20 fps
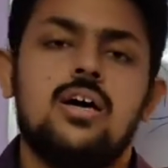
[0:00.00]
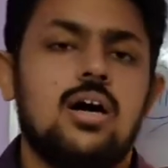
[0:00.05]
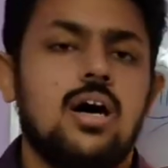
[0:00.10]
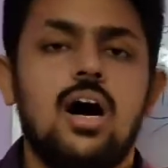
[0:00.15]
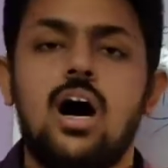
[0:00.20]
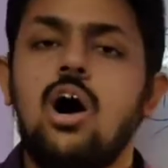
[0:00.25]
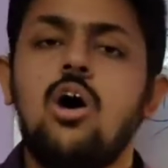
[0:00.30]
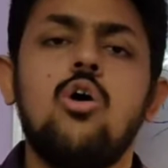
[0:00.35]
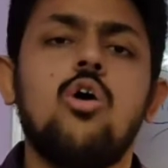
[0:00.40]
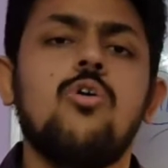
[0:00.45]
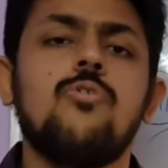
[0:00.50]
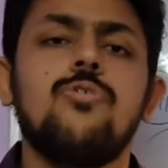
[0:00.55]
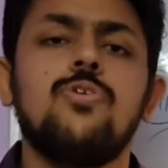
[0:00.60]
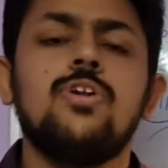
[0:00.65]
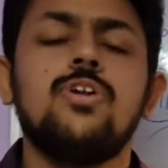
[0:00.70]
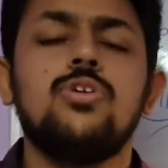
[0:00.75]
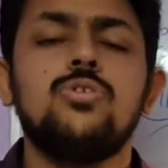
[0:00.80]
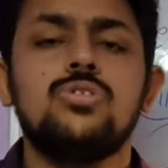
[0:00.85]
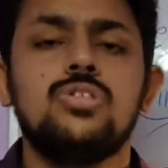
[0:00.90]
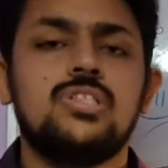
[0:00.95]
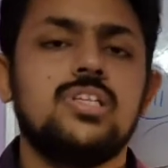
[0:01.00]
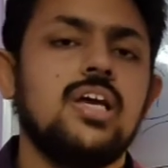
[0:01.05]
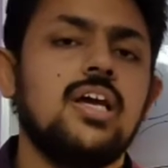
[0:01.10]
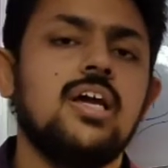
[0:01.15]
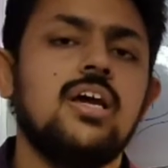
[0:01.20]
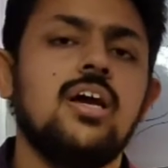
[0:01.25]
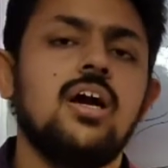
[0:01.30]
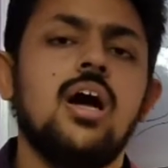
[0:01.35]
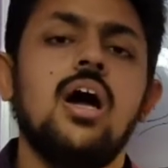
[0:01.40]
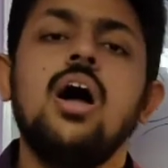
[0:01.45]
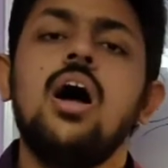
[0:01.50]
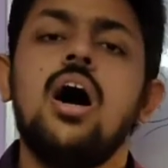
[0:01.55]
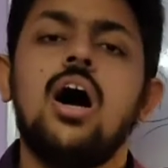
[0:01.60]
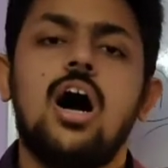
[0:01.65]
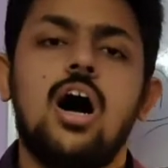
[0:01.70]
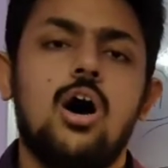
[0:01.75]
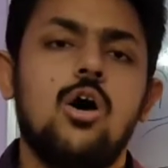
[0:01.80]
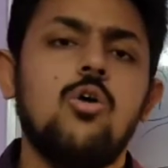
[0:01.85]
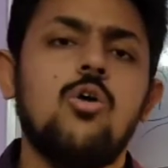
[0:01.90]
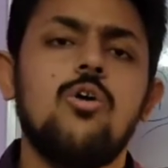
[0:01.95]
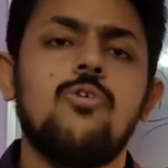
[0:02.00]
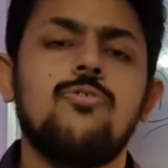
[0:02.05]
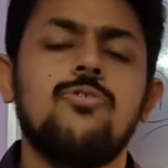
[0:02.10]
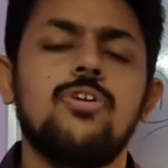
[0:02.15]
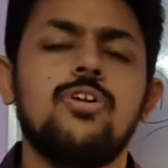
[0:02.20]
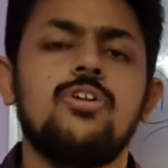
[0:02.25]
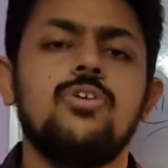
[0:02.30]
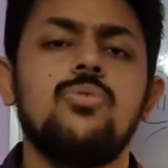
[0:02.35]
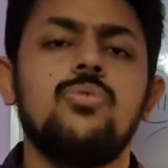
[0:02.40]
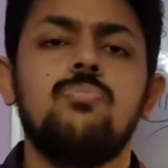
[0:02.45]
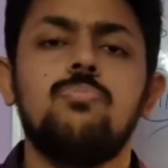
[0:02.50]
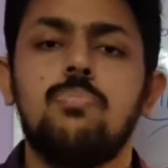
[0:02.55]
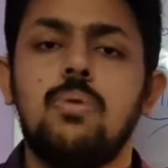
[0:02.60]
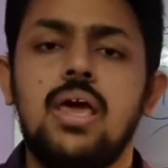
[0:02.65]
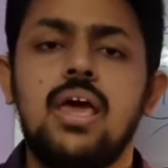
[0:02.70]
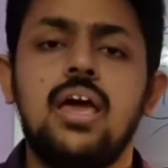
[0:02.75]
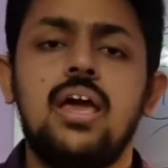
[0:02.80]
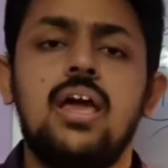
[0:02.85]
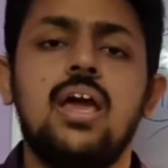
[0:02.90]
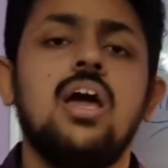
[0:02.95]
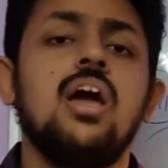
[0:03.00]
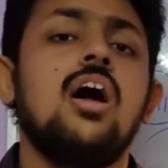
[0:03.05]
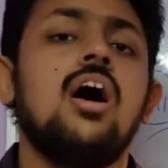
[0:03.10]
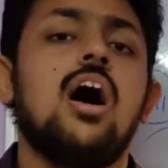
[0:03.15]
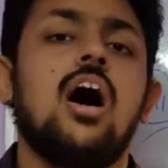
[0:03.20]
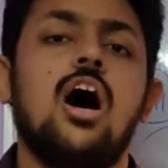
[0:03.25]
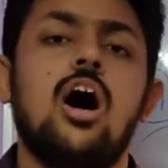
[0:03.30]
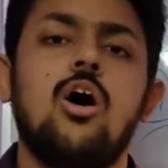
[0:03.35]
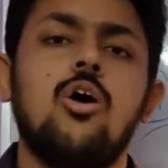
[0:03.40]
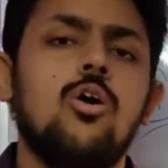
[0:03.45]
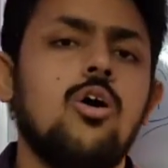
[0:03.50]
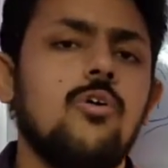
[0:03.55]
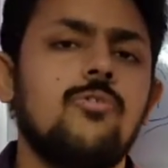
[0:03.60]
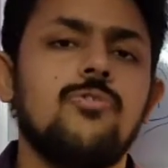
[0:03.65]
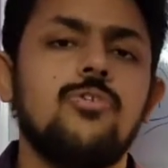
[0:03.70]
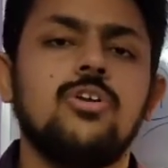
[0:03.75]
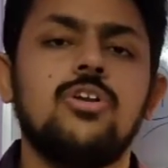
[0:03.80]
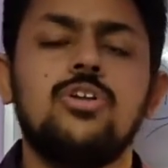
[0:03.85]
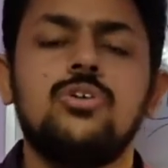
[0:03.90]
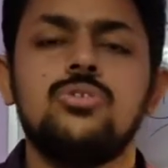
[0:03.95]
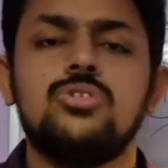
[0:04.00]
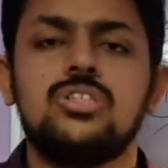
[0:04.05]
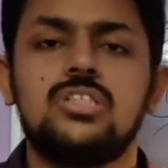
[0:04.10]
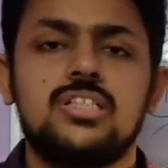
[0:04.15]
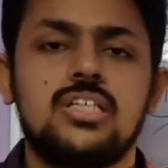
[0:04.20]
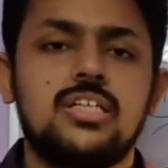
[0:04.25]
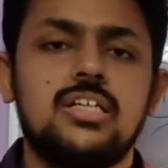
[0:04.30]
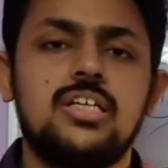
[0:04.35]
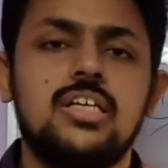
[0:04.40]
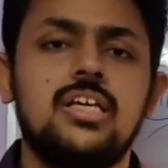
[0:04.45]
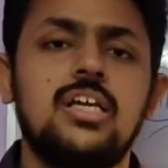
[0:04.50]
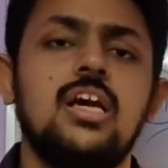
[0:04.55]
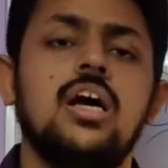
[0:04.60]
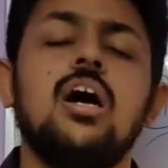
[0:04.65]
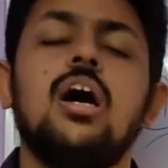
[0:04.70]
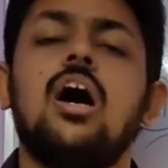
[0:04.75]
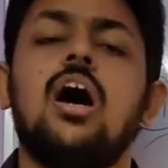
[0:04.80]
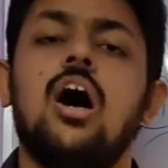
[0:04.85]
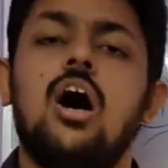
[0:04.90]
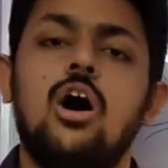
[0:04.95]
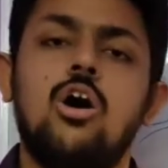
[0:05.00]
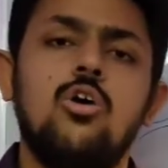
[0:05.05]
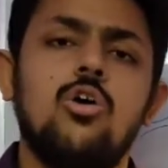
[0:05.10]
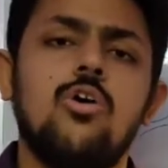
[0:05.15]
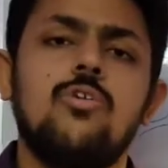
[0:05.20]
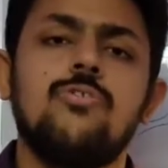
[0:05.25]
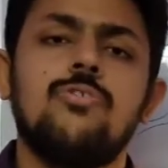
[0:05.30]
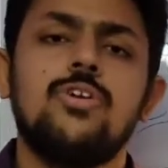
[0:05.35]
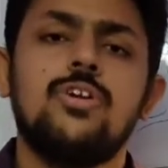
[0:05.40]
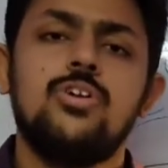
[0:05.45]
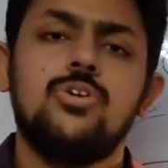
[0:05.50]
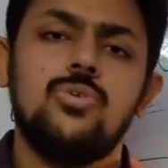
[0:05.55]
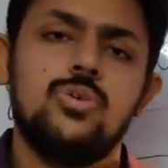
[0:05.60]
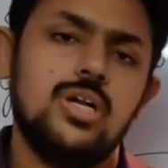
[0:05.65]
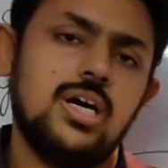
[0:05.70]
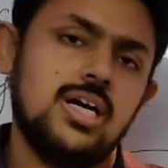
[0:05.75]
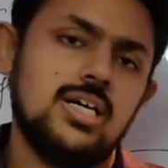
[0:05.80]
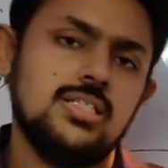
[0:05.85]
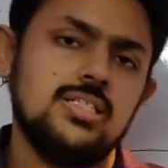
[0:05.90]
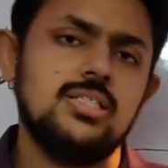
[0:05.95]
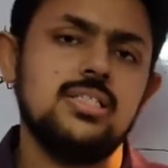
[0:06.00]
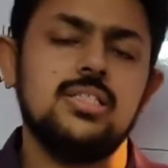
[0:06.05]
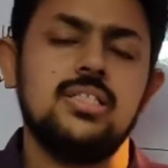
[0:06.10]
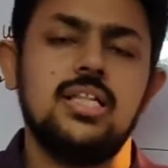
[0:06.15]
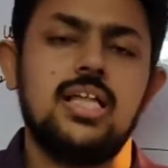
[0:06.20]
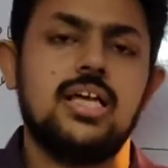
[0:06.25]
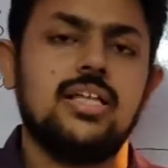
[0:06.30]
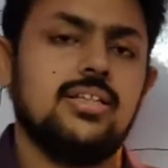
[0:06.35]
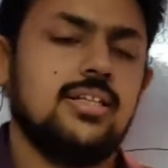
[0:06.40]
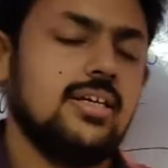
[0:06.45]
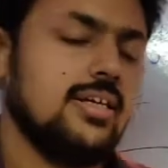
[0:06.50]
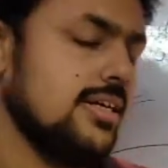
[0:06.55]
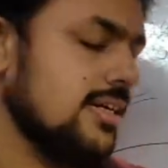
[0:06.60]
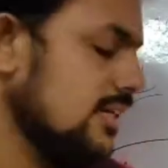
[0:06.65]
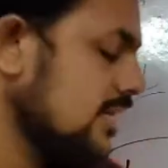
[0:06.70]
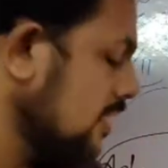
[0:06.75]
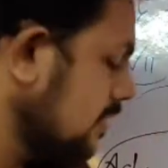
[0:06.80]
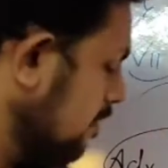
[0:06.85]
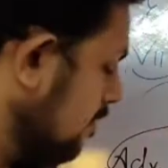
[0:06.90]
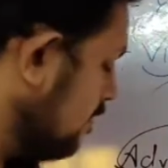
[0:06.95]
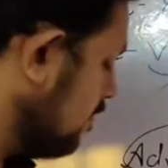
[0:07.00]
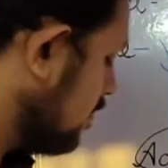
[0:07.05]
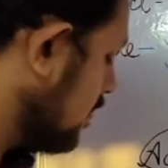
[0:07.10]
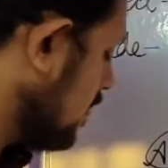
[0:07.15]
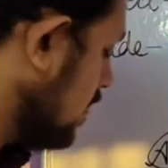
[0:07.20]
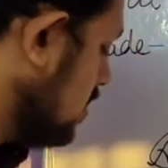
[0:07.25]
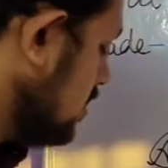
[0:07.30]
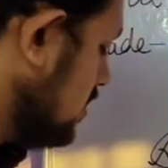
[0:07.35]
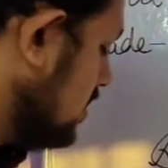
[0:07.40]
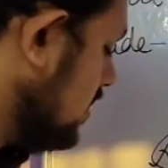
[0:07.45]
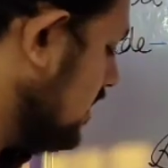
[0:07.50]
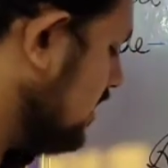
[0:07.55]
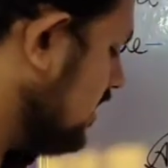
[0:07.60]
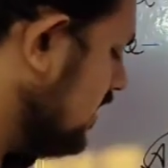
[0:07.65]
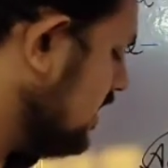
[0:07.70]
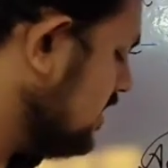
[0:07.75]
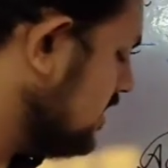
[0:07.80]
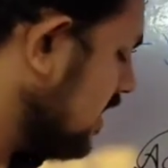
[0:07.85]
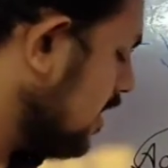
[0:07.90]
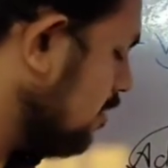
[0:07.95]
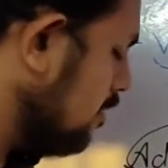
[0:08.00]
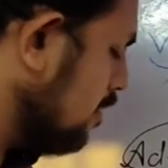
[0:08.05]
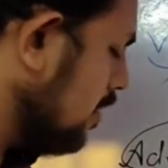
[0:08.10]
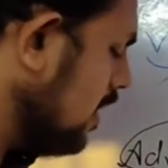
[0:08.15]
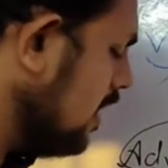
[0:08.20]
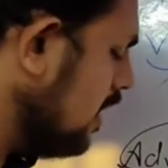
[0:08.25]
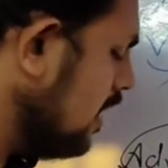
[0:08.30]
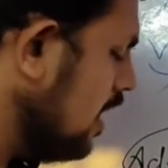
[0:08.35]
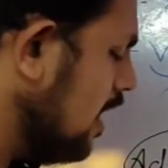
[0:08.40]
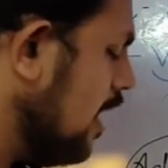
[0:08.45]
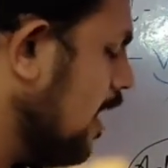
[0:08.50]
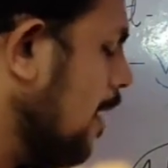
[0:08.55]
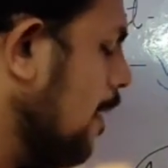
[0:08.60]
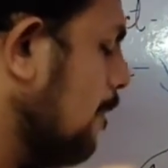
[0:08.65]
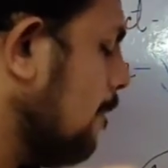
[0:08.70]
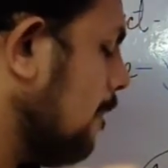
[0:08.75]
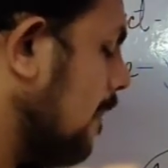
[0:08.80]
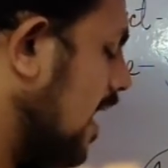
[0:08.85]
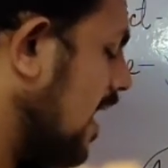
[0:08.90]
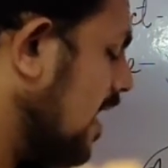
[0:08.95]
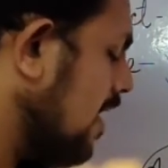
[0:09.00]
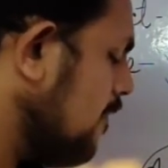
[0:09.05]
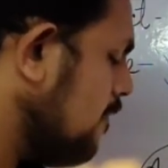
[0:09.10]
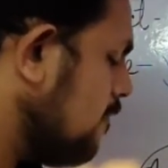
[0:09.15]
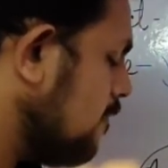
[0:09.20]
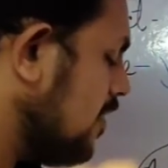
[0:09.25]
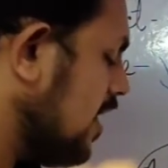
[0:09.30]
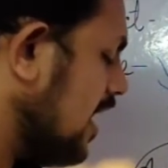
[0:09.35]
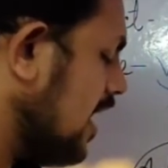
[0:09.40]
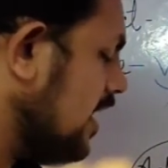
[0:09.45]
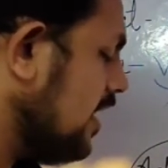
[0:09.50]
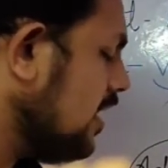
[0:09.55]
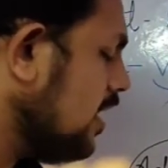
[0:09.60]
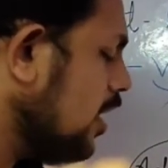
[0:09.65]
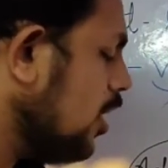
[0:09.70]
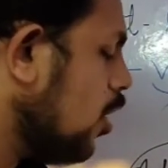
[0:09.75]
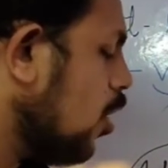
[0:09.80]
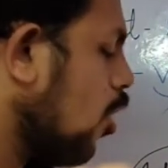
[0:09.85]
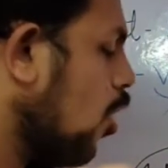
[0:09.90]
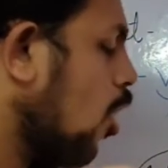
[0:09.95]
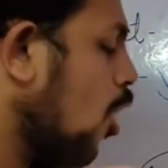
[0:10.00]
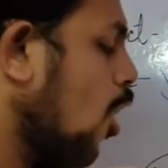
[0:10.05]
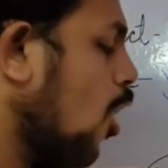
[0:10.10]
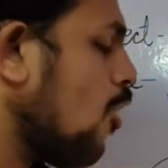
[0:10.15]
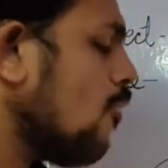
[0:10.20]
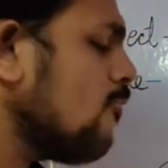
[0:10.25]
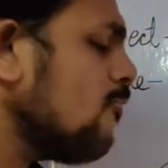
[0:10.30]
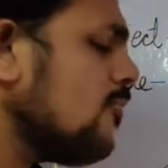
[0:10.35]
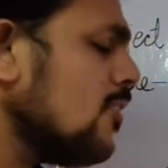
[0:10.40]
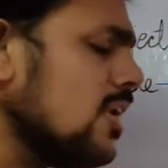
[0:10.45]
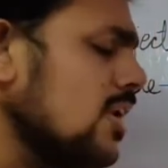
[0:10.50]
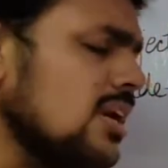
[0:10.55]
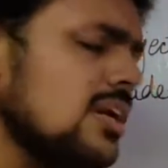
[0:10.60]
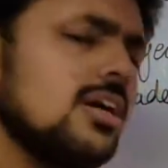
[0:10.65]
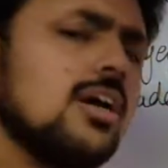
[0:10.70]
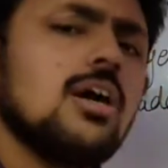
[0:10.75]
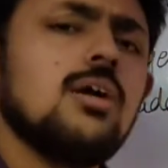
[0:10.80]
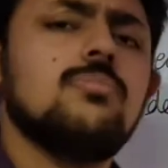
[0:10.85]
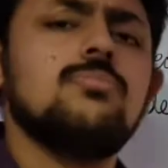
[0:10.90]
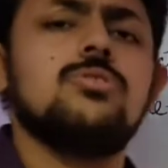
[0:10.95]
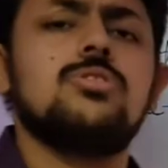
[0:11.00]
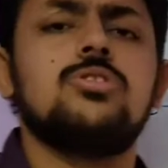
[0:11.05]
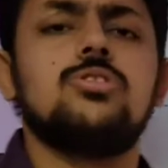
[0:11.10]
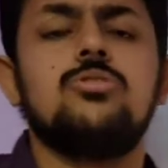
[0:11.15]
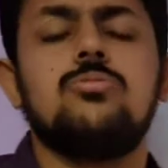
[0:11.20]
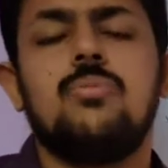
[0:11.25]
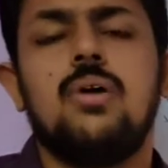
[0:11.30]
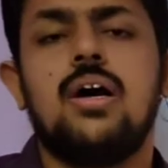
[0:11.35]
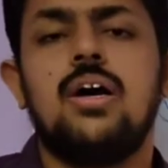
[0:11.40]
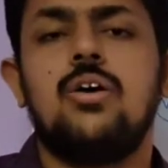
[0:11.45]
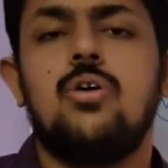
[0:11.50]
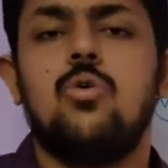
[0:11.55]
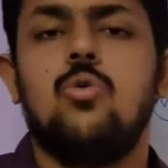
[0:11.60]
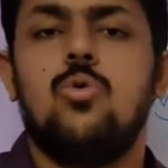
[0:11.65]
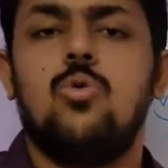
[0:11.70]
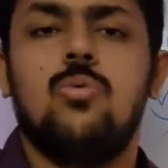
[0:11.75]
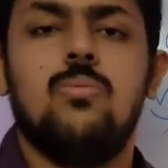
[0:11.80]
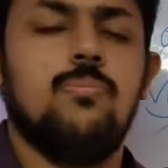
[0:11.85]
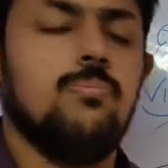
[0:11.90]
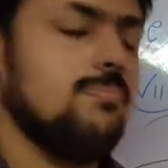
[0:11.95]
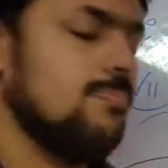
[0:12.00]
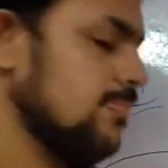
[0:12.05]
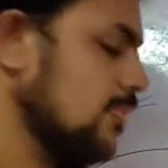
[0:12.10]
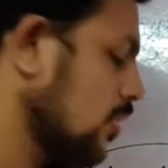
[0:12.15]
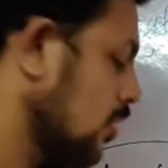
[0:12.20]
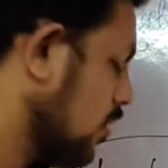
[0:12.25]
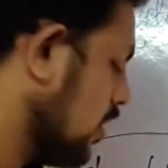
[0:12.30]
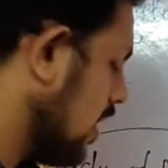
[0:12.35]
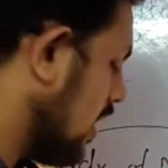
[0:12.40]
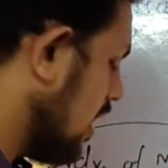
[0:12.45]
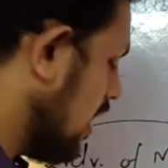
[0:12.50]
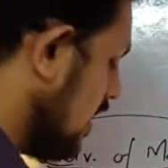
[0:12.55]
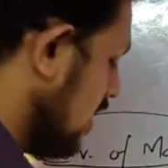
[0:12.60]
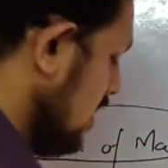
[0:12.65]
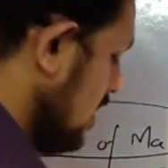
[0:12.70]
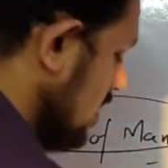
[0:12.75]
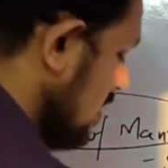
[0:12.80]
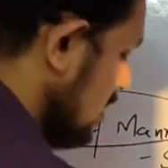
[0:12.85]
How often you sing? How often you play? How often you study? How often you dance? Like that. See the example. My friend often comes to my home. Okay,